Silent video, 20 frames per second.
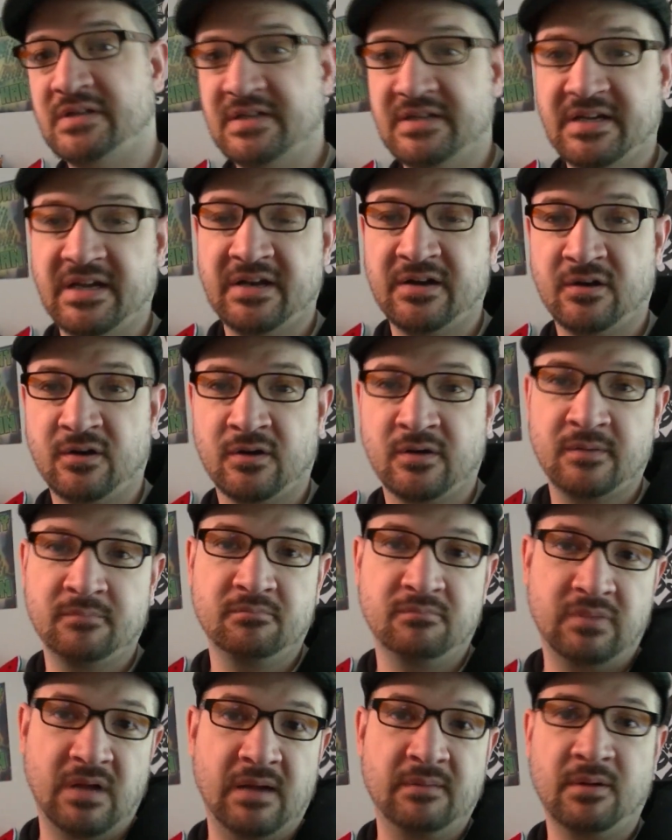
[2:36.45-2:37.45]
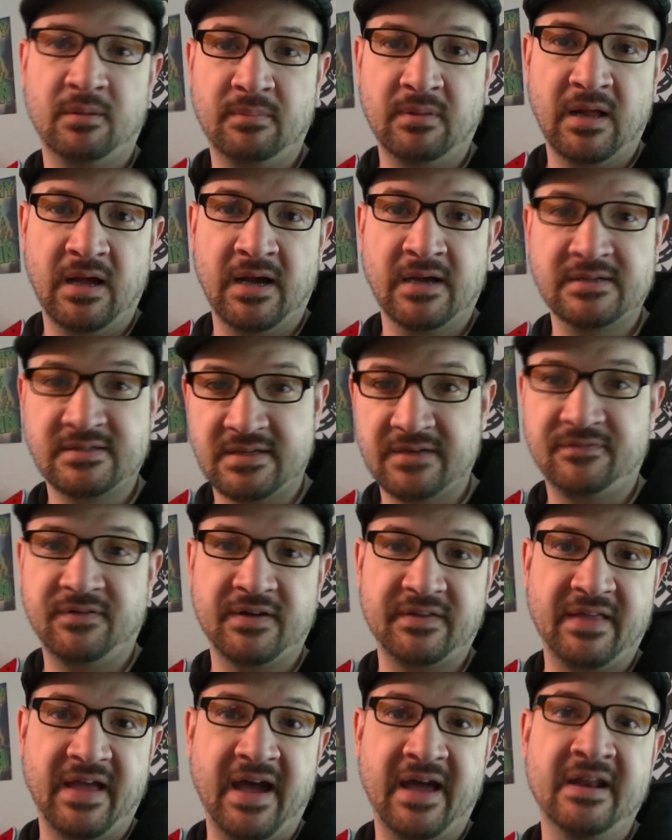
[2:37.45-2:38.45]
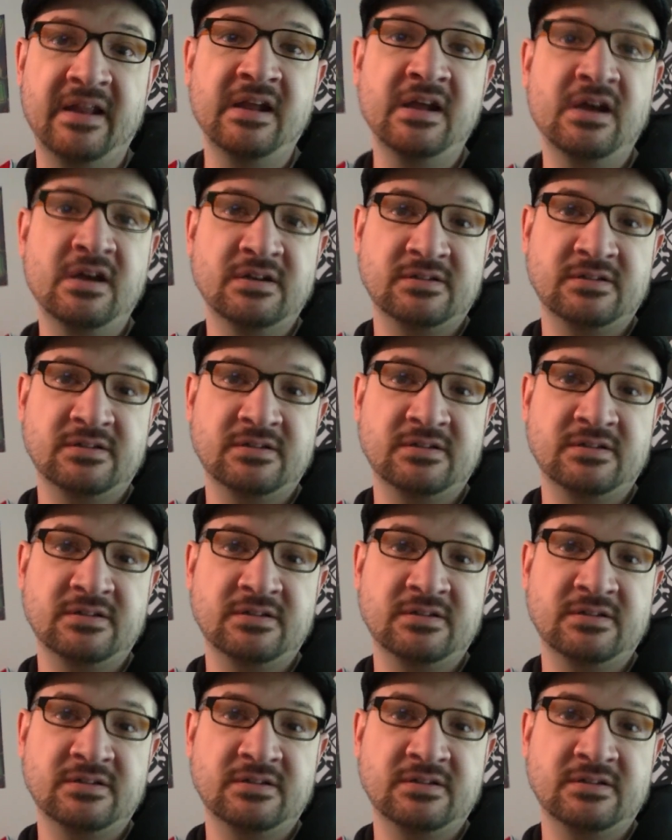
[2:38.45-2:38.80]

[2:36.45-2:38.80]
to dinner and blah blah blah stuff like that.